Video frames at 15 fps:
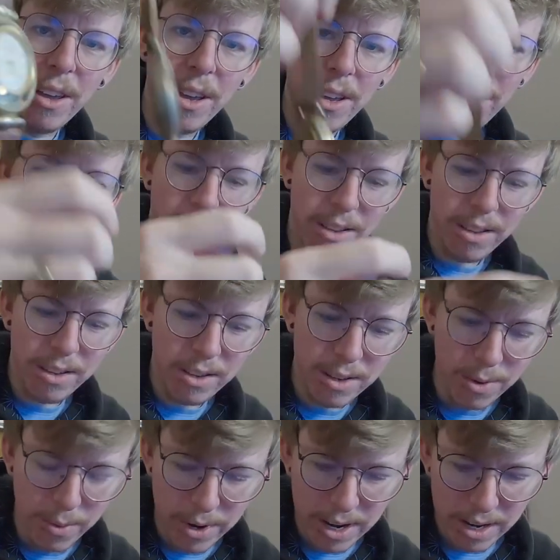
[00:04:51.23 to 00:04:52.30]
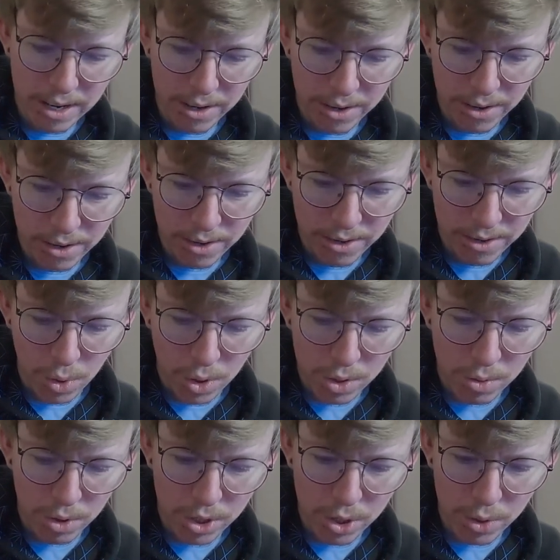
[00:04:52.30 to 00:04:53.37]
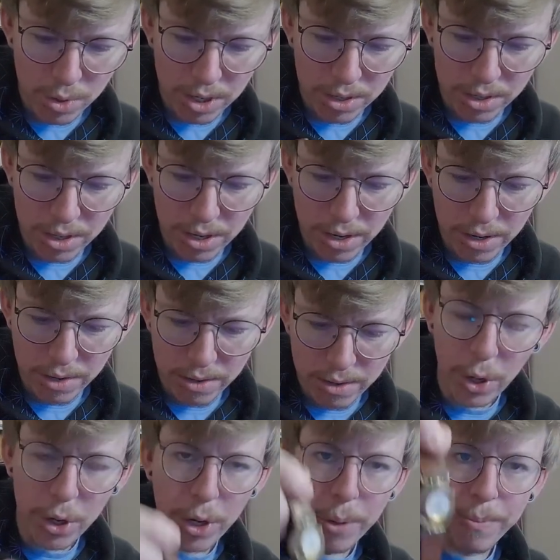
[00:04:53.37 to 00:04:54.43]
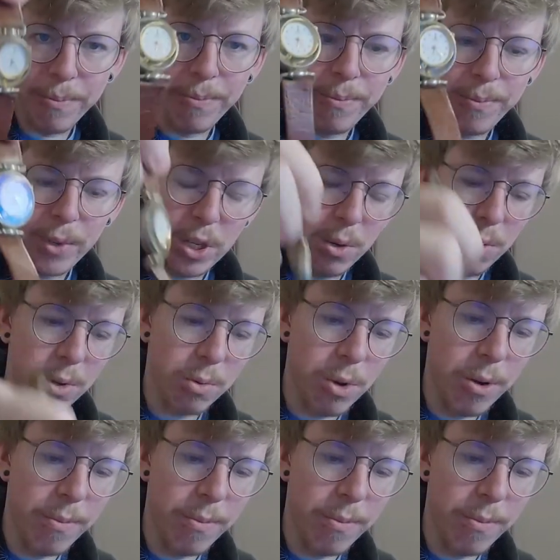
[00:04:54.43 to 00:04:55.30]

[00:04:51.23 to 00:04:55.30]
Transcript: there. It's a weird little quartz watch as well, so we'll look it up, see what's